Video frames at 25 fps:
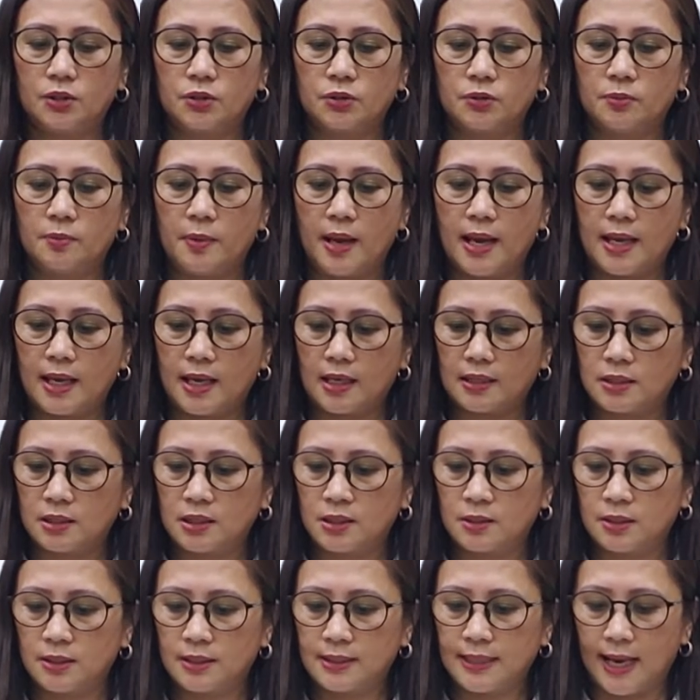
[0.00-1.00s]
to make it
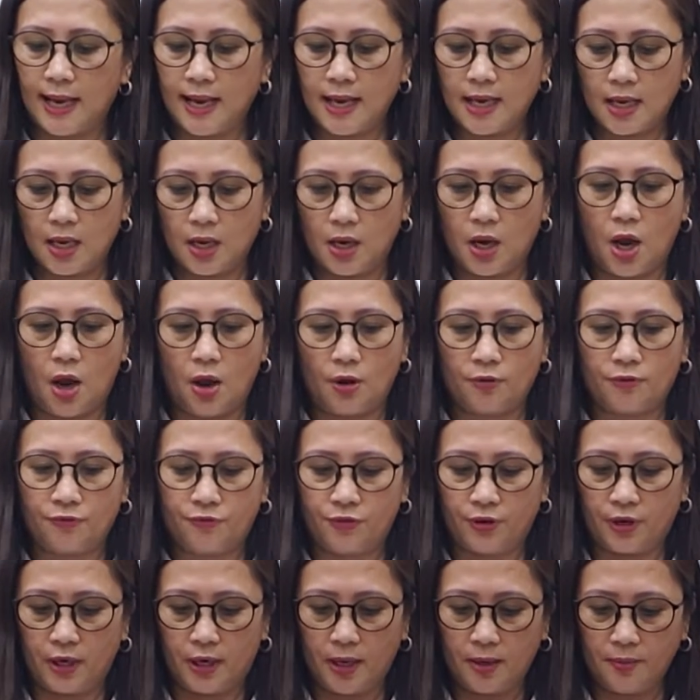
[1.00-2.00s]
stick or
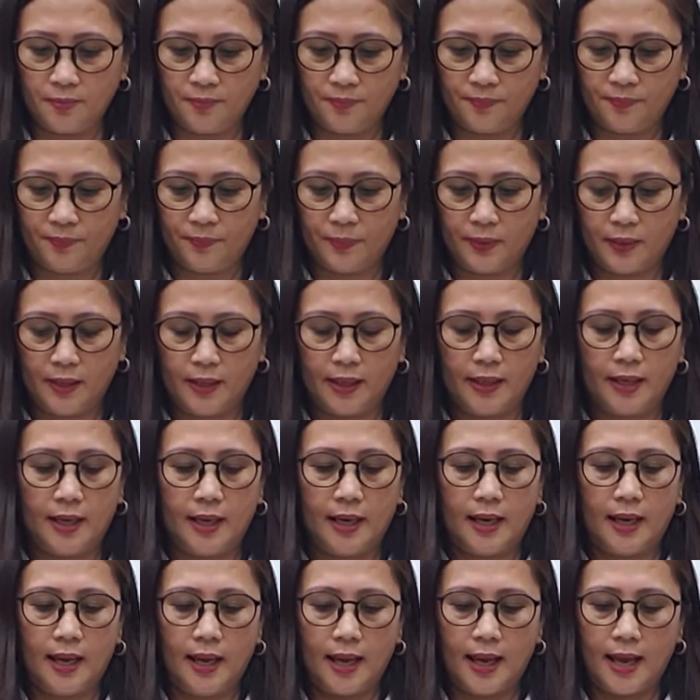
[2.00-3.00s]
firm.
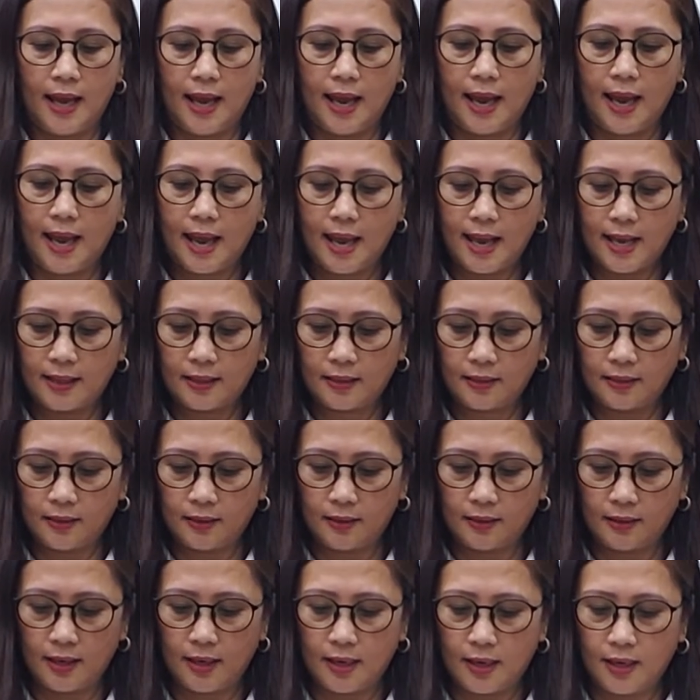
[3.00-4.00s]
And
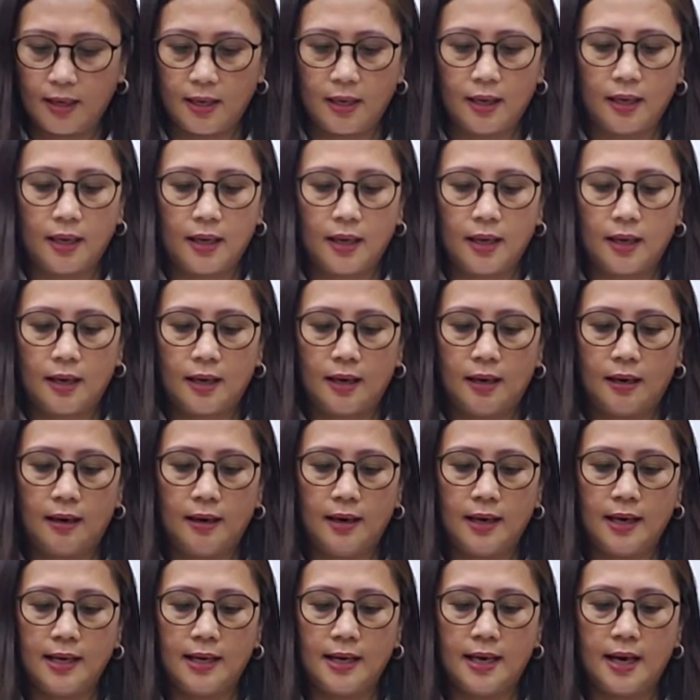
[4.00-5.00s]

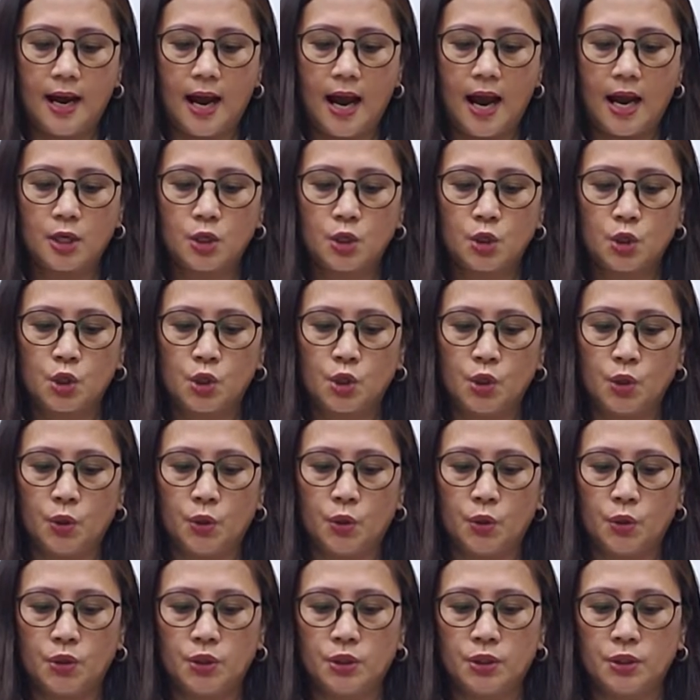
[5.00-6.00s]
earlier, I
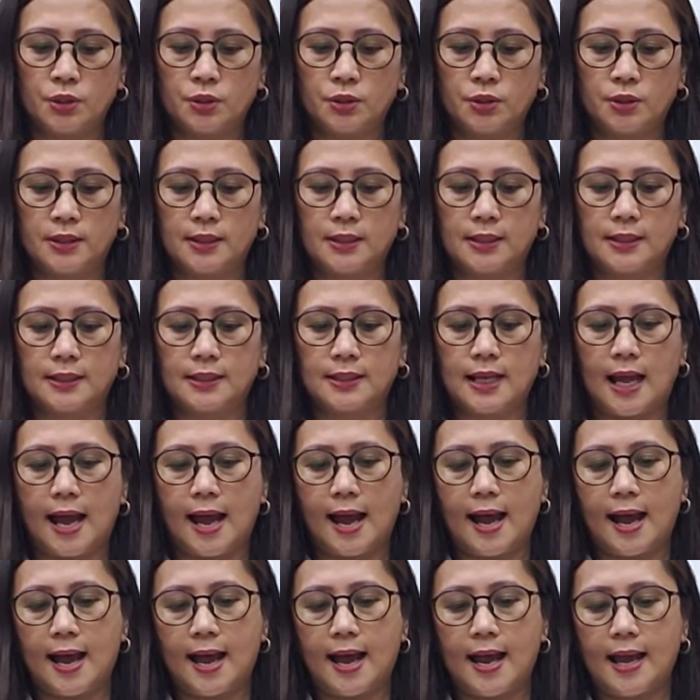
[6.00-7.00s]
choose to
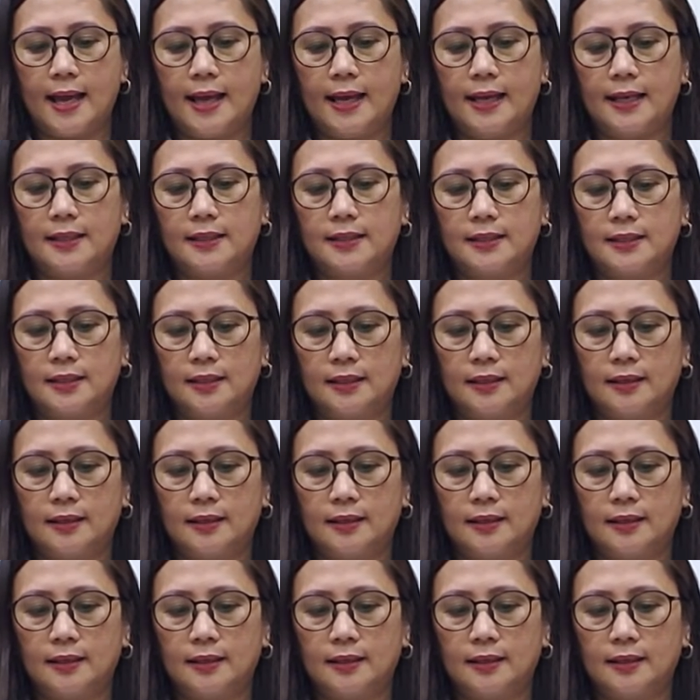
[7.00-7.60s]
decide